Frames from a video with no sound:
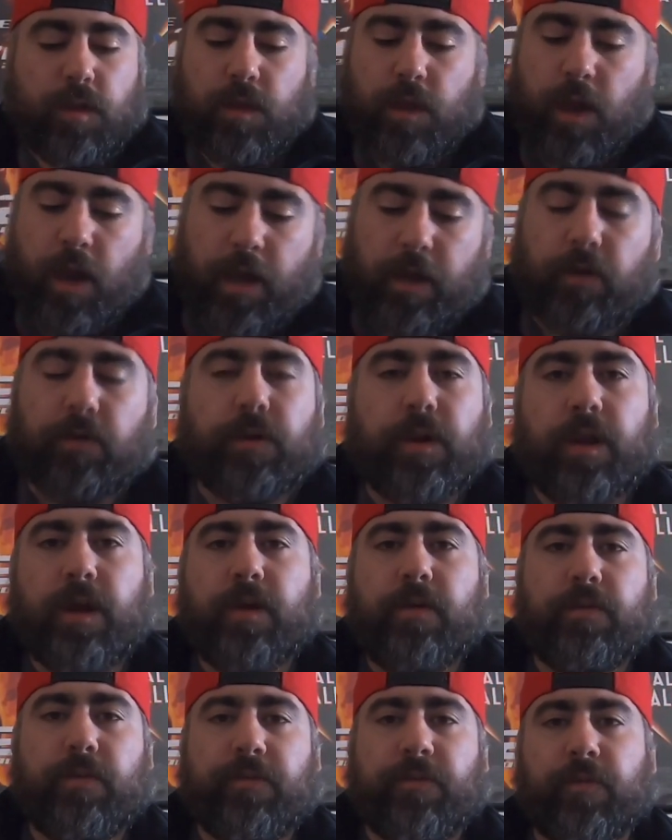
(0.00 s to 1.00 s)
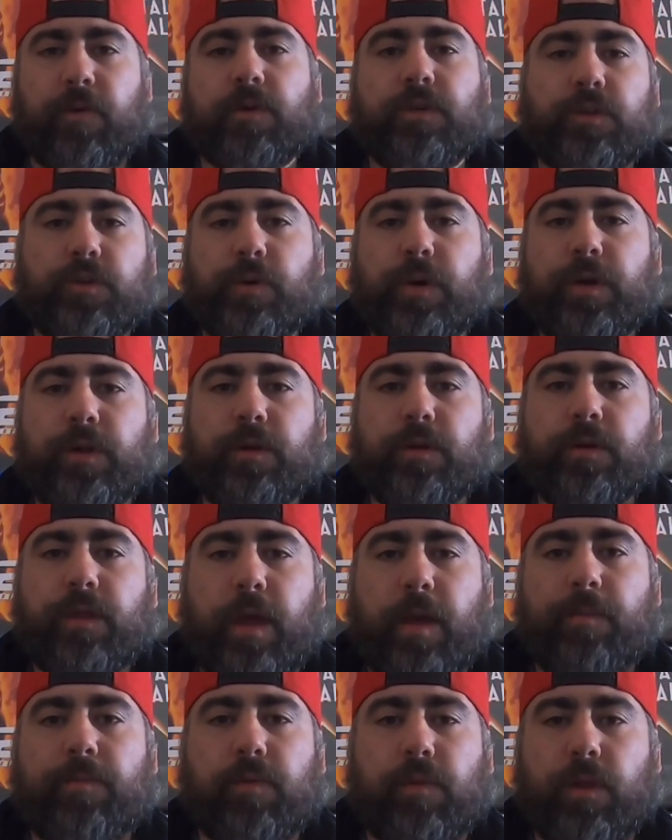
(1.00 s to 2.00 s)
I don't have the first trailer
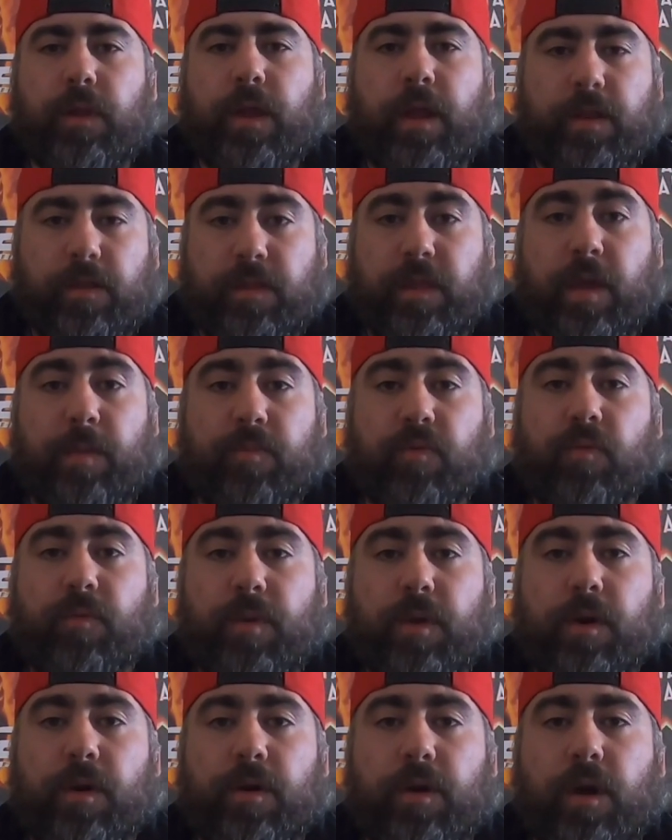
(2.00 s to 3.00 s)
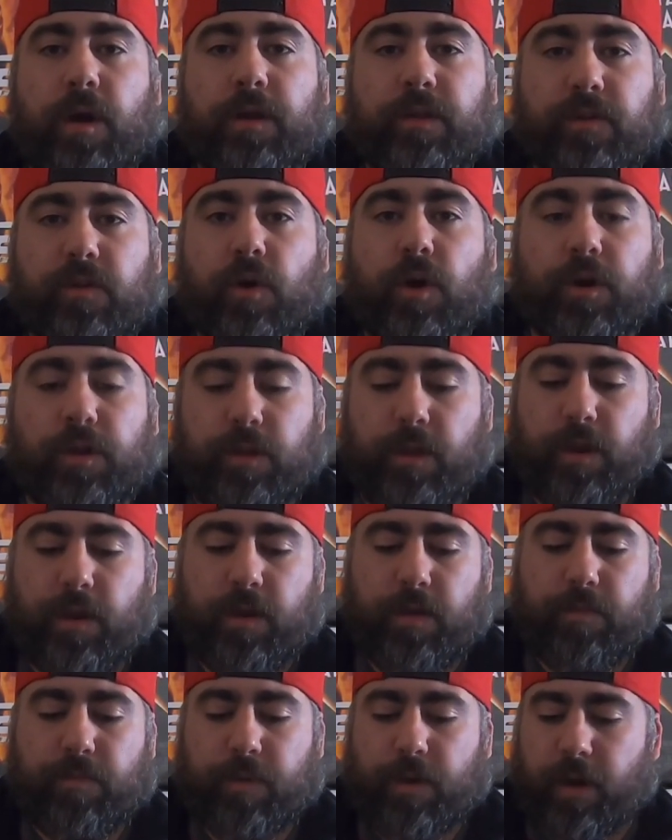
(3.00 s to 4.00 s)
that premiered on Dark
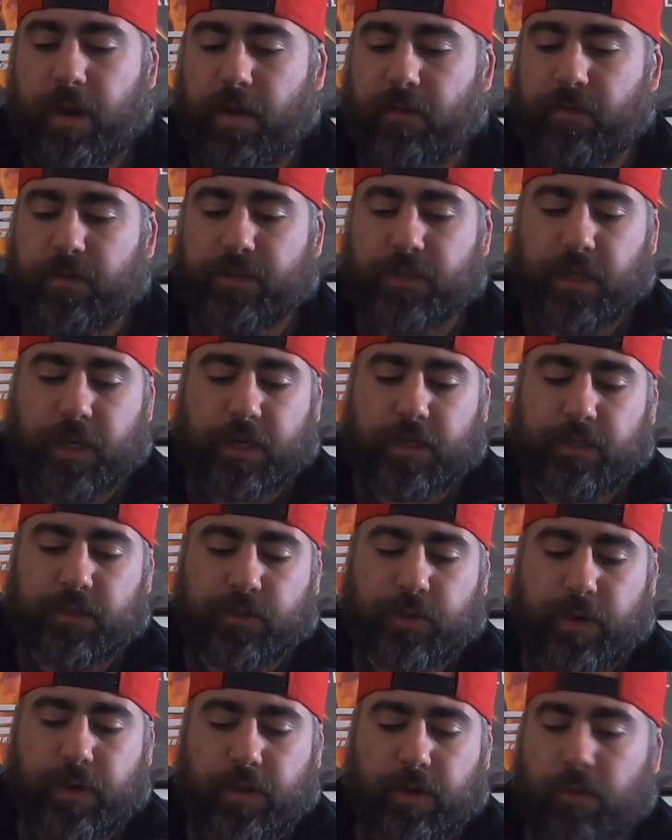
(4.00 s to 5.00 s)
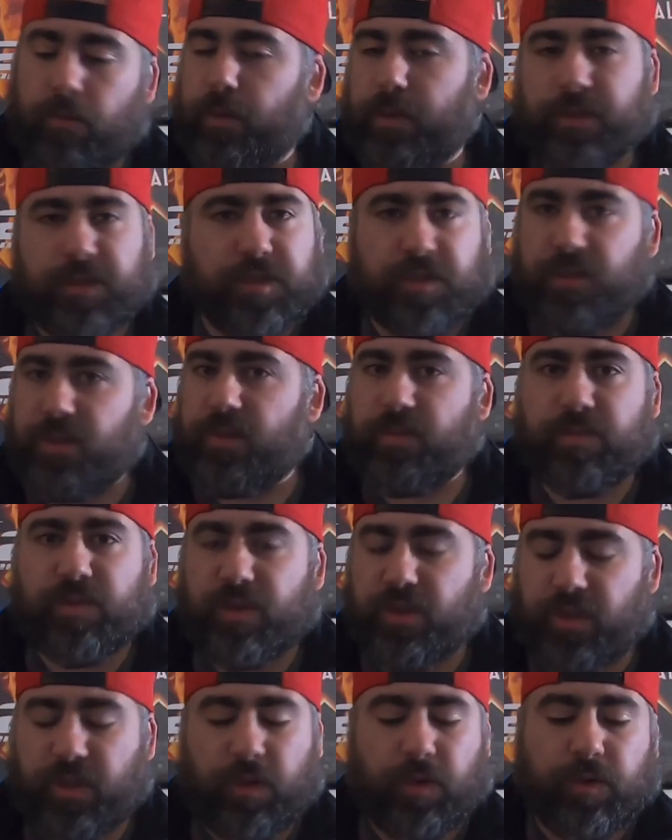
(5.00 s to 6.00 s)
Knight, but I have the second trailer, which is
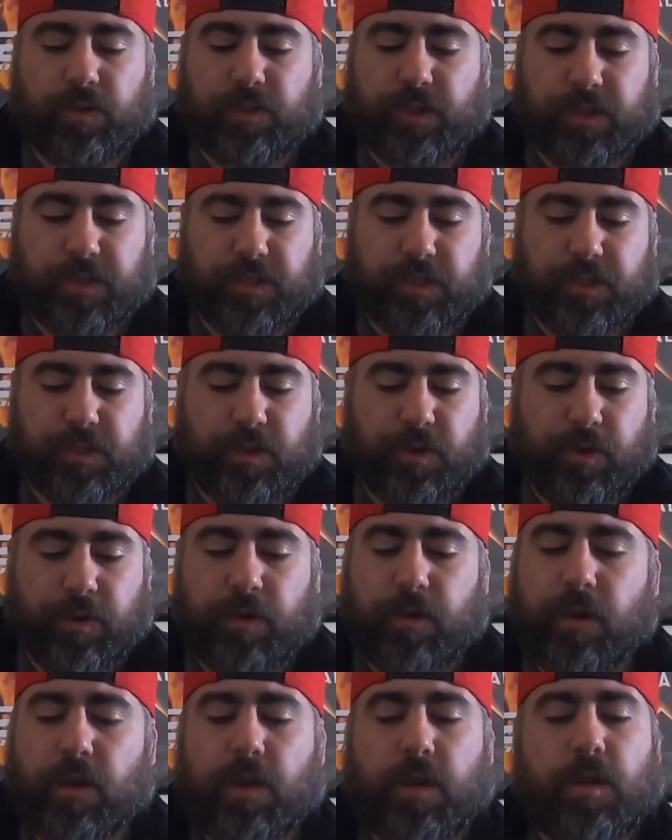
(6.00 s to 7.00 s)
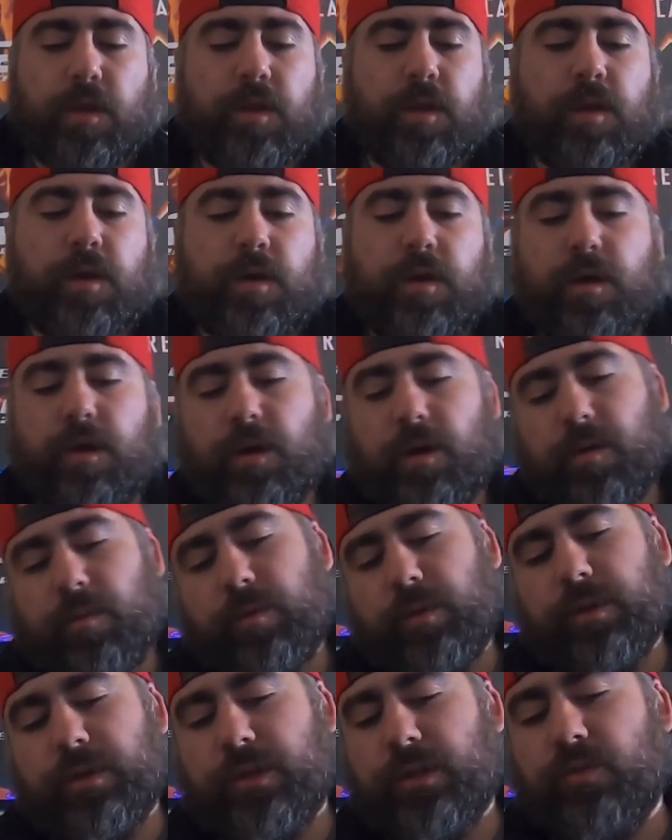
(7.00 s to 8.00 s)
still just as good.
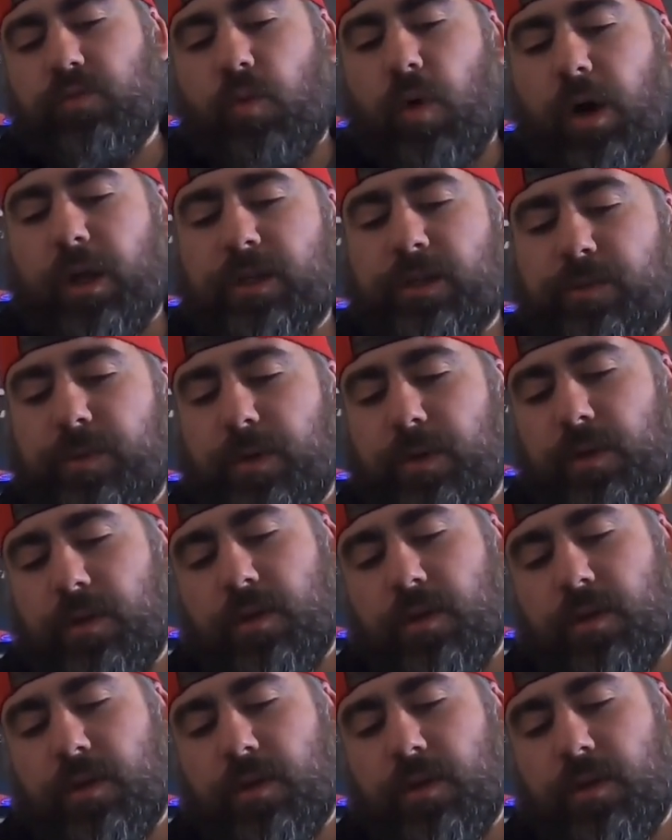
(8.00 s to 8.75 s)
This is Watchmen.